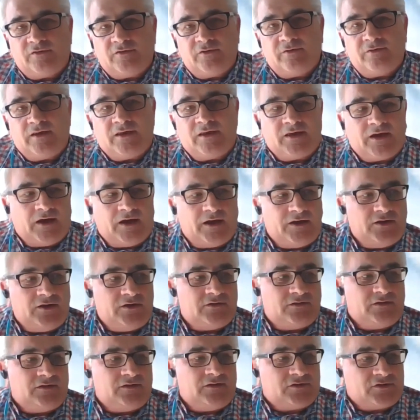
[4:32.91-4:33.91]
who are
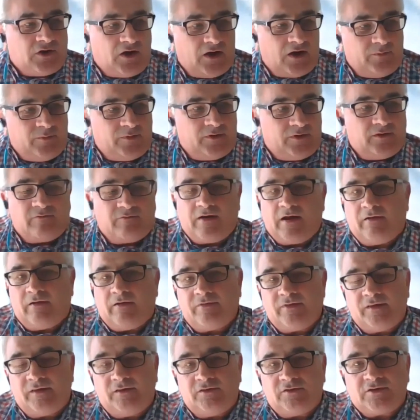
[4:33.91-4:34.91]
engaged excitement
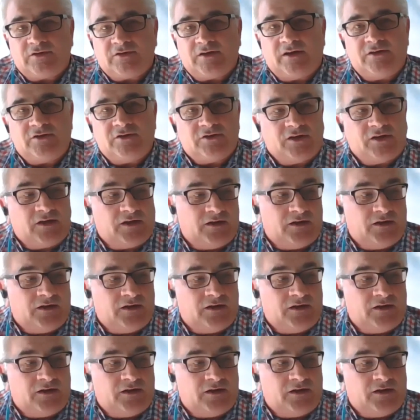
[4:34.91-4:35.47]
around things changing.